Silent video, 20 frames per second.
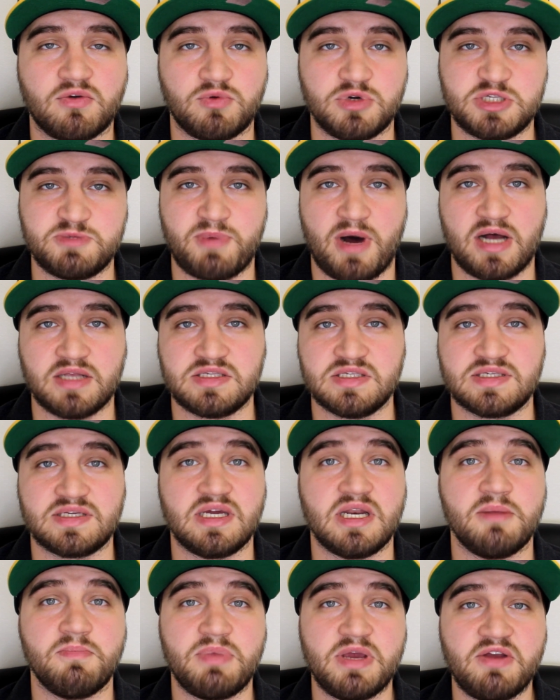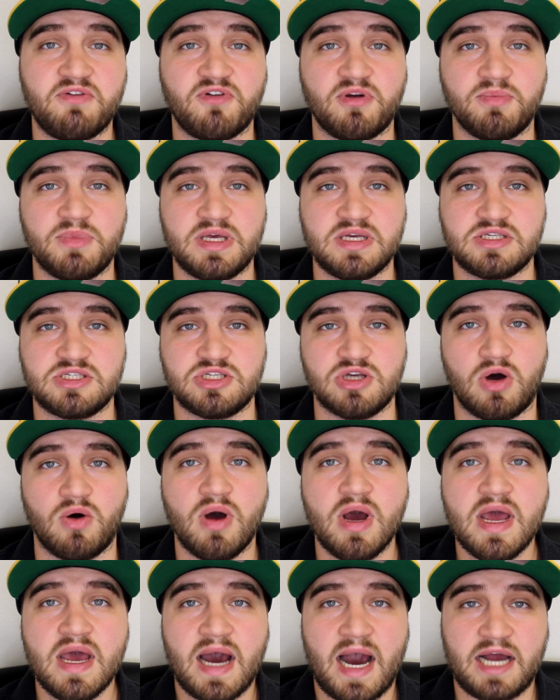the response is going to be from this,
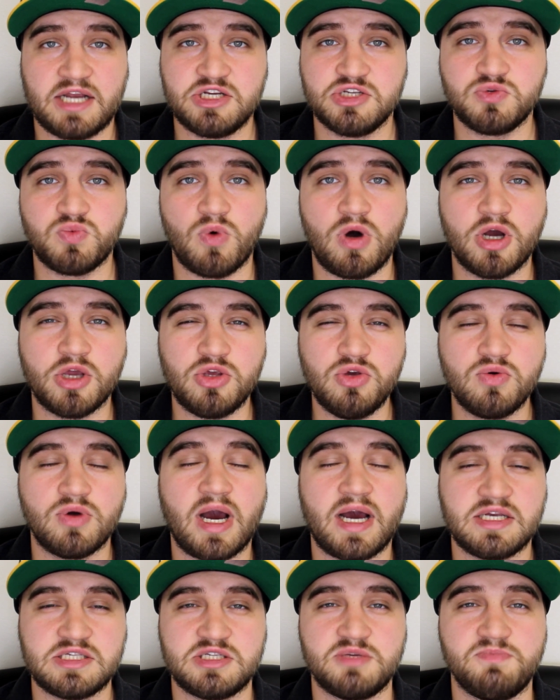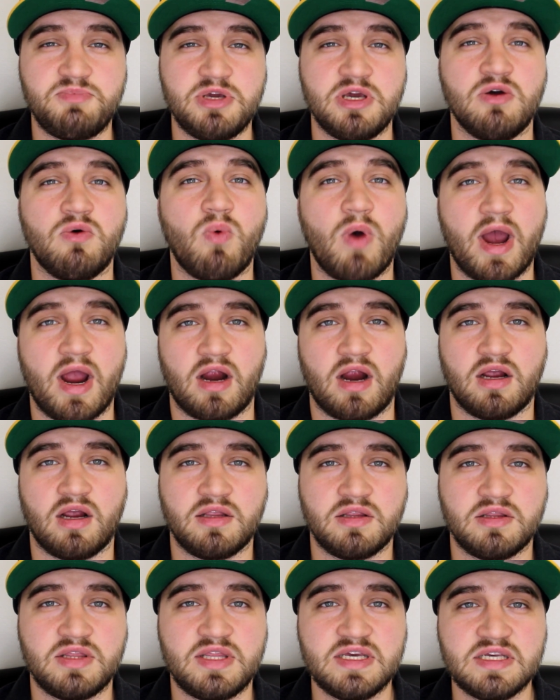so I just want you guys to be
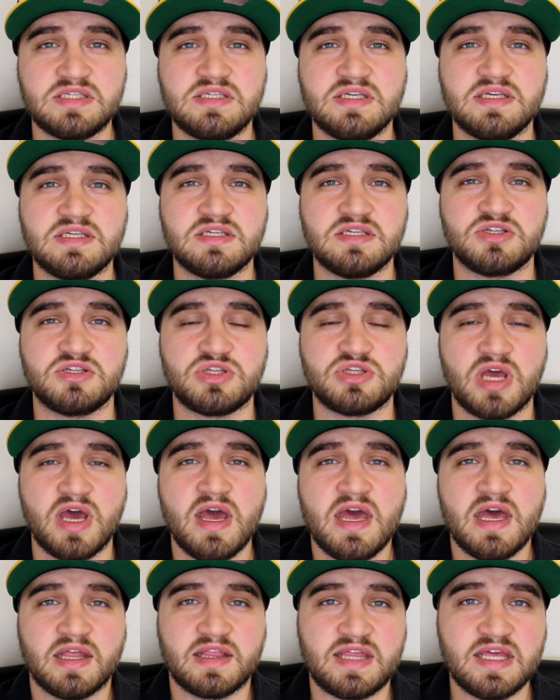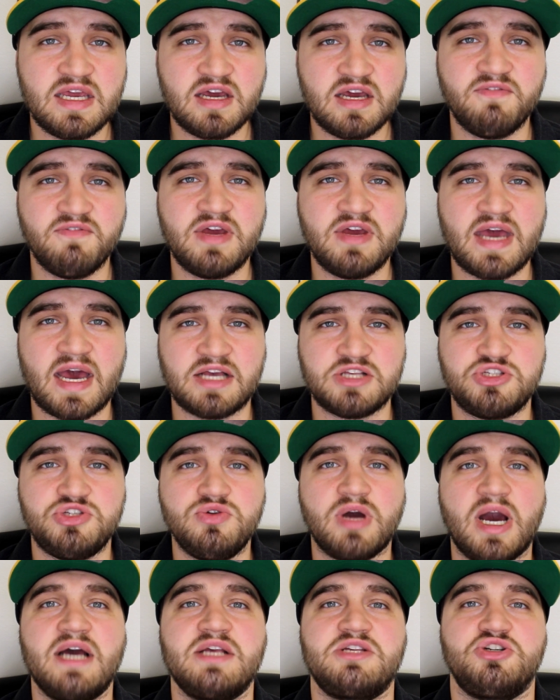aware. This is think of it as
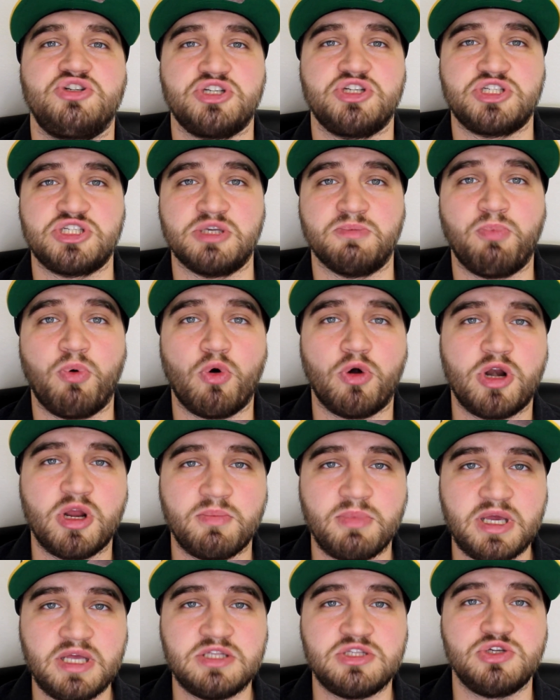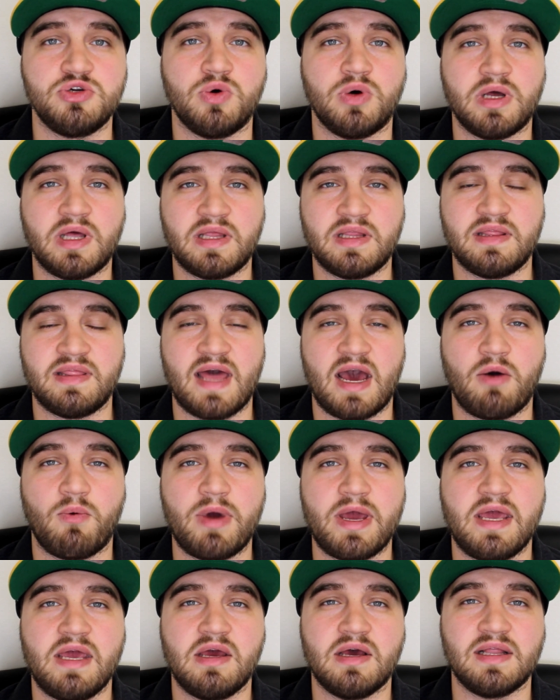you guys are just supporting me that
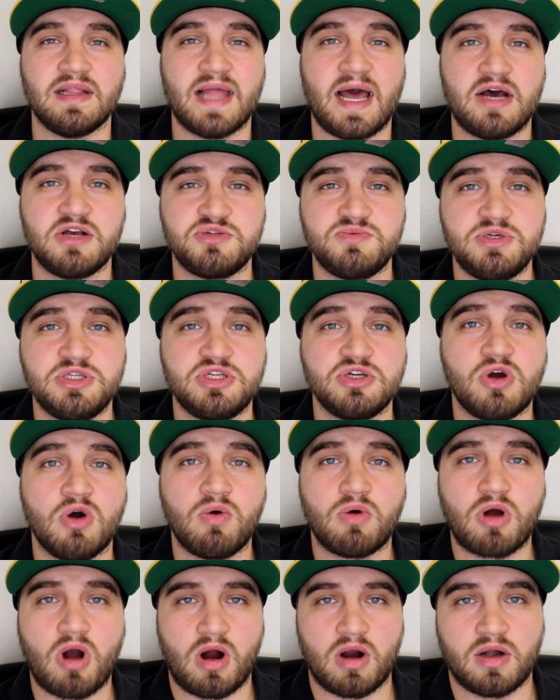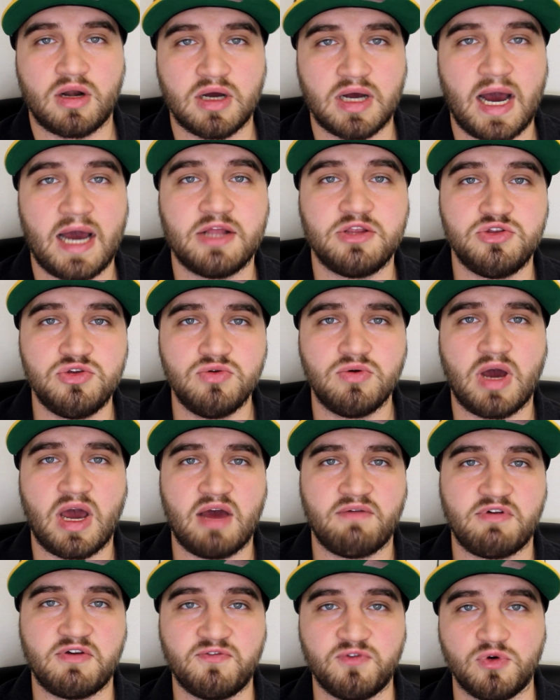way it allows me to go card hunt. I do
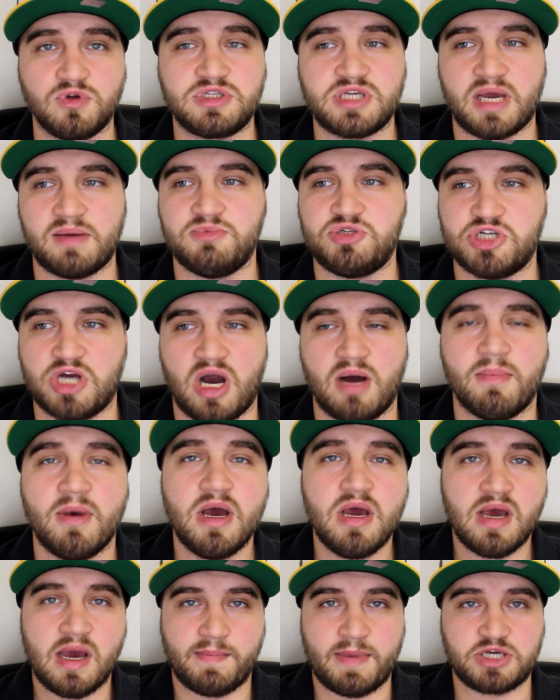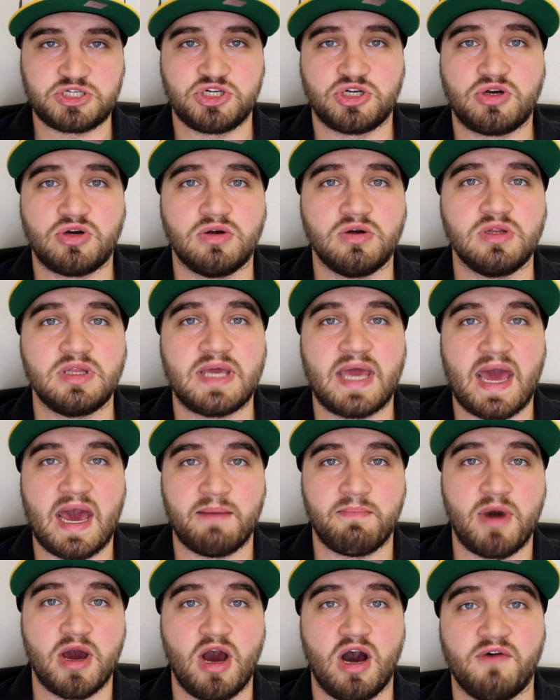have a full-time job. I'm actually currently
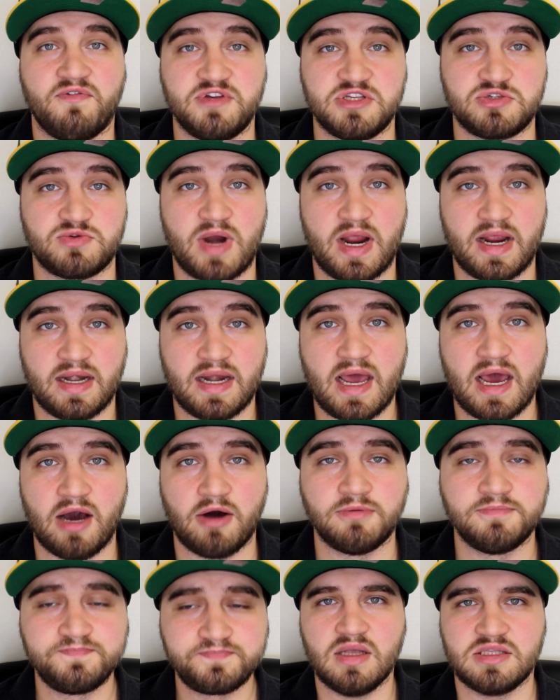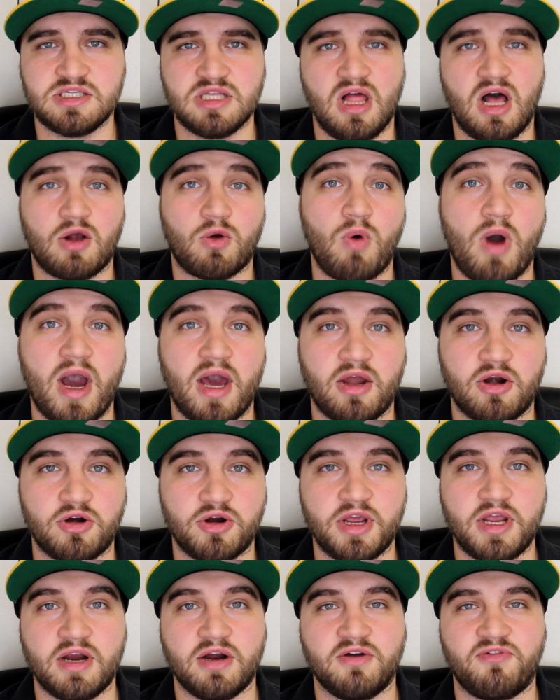at my office right now. It's a lot
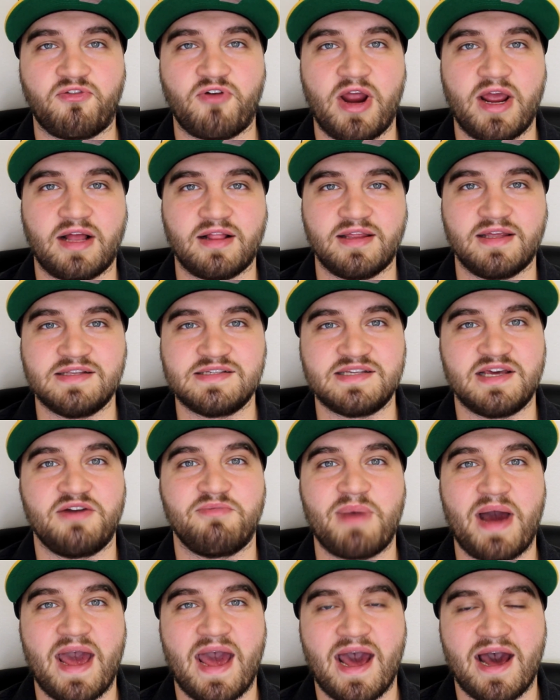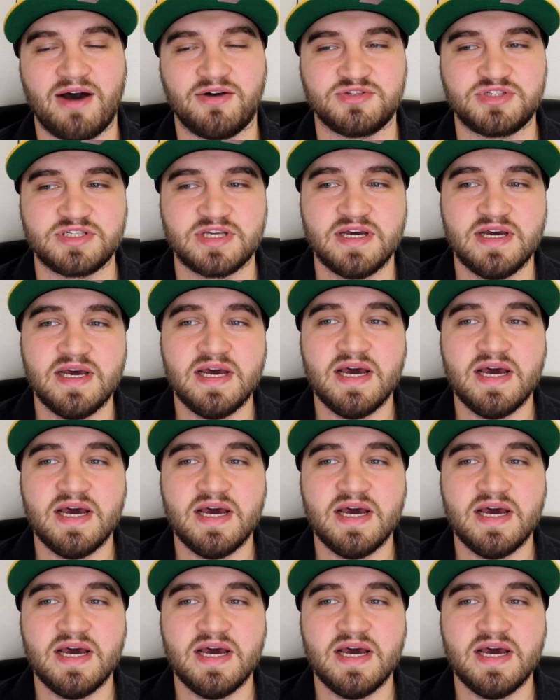quieter here, frankly, instead of my house.